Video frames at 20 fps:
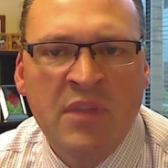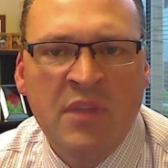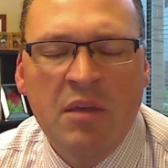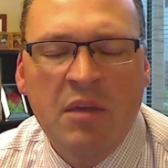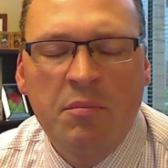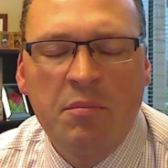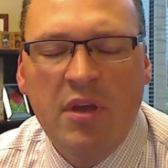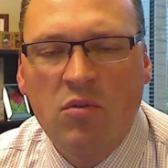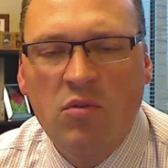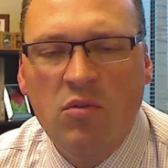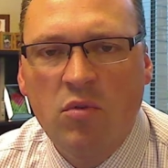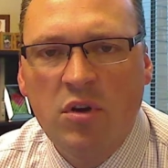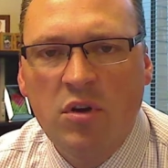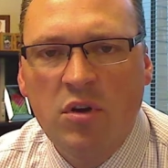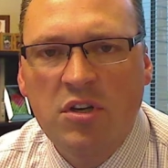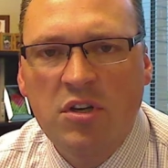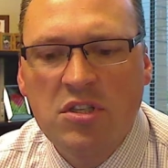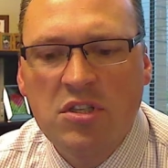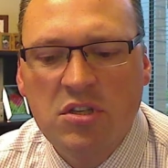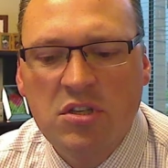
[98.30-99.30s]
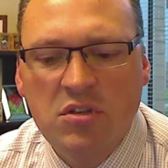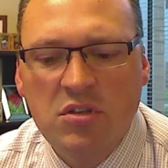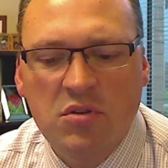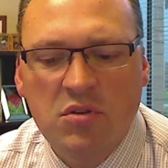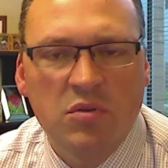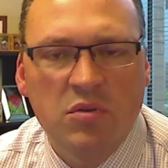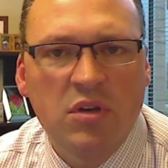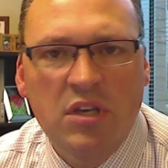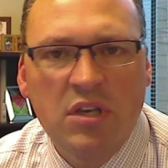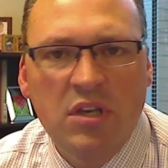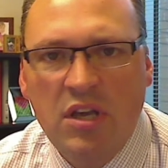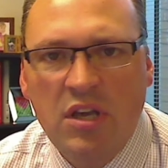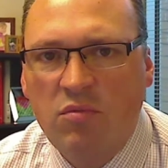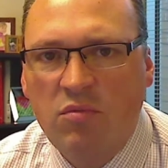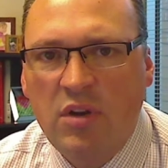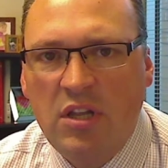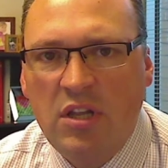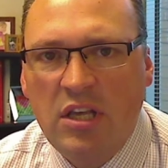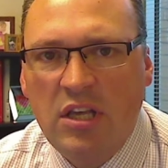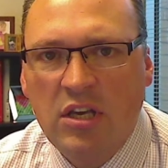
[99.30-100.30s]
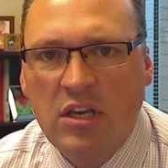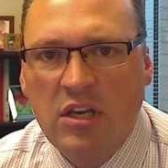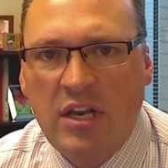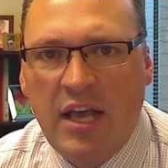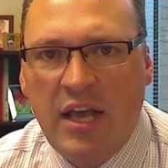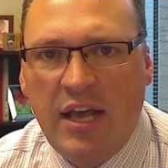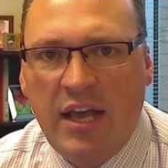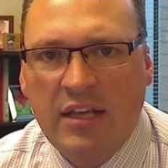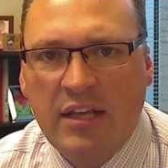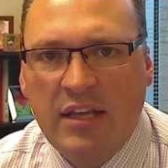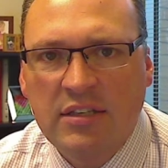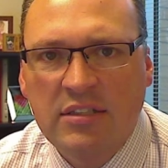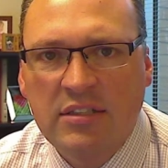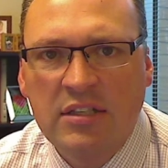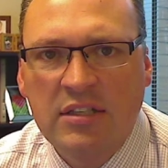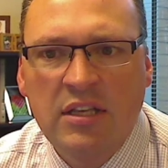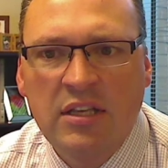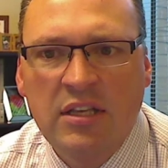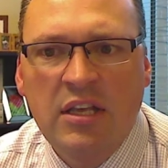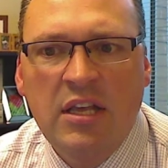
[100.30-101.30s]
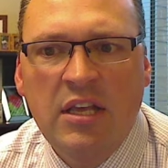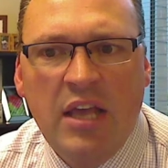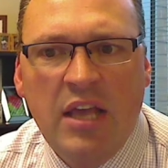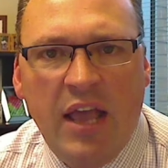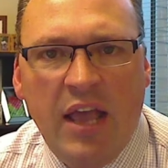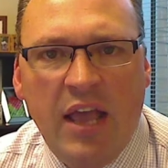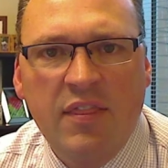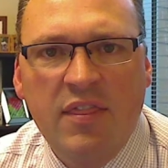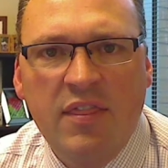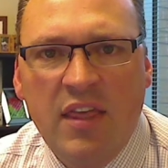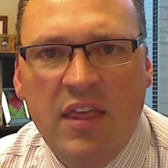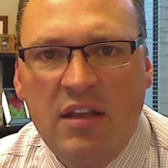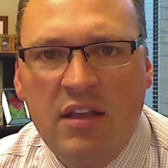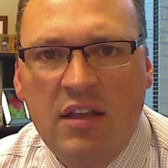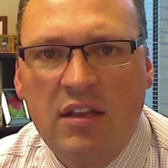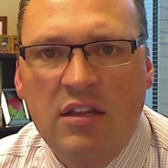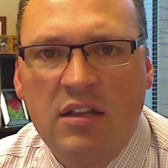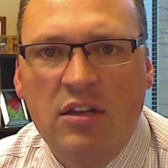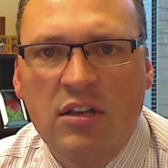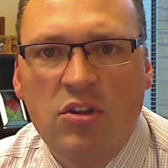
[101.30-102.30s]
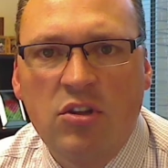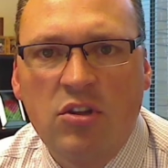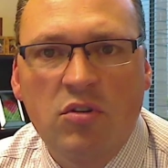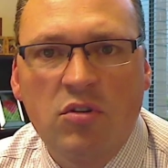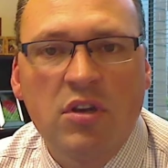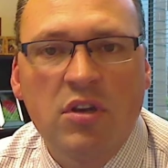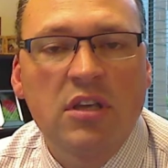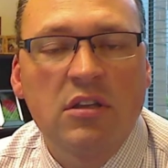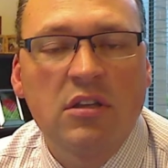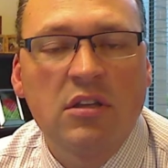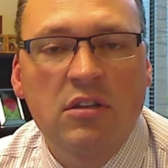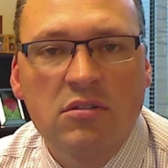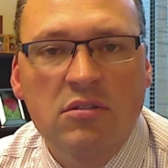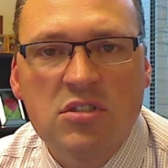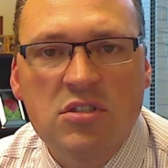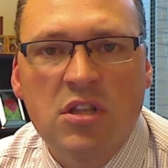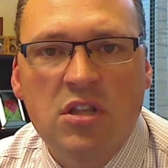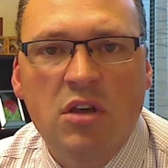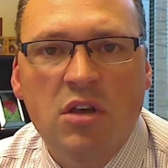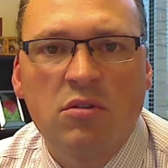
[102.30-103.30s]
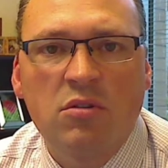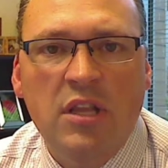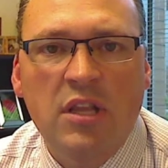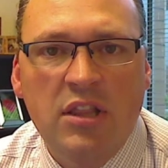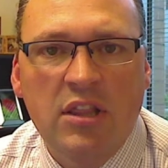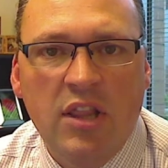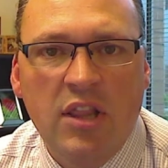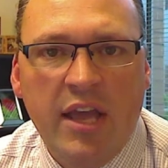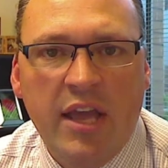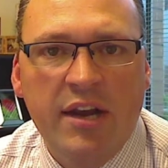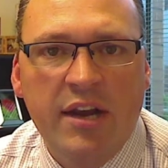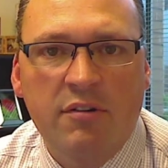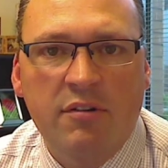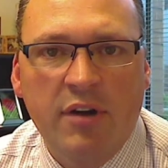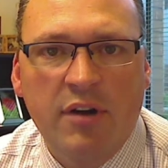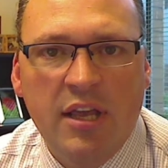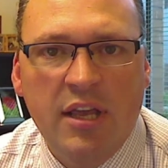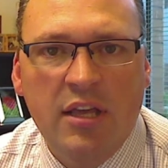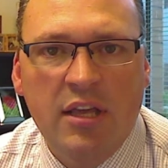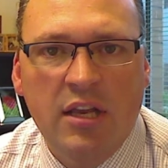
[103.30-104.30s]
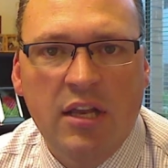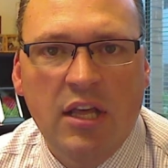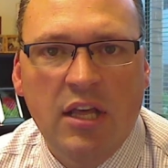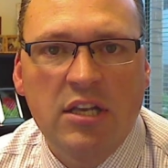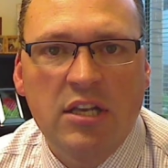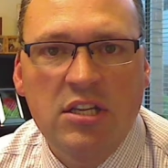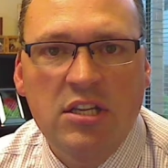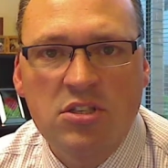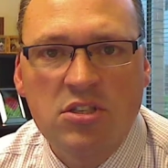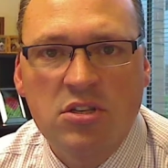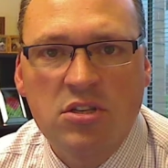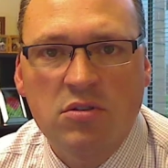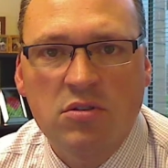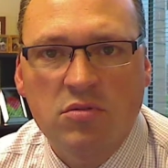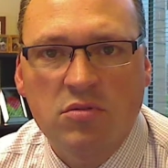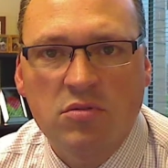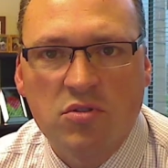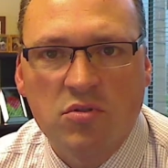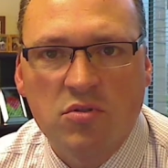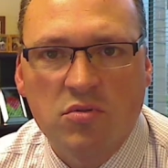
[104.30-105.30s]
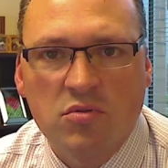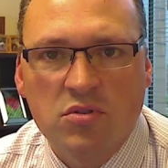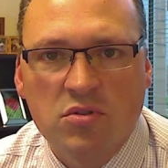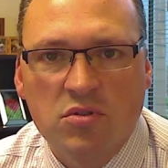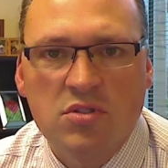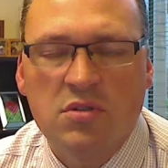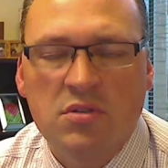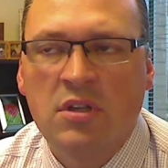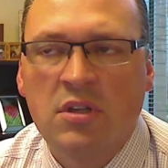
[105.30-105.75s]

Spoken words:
Pick one or two, get really good at it, and then you can slowly layer in additional tools.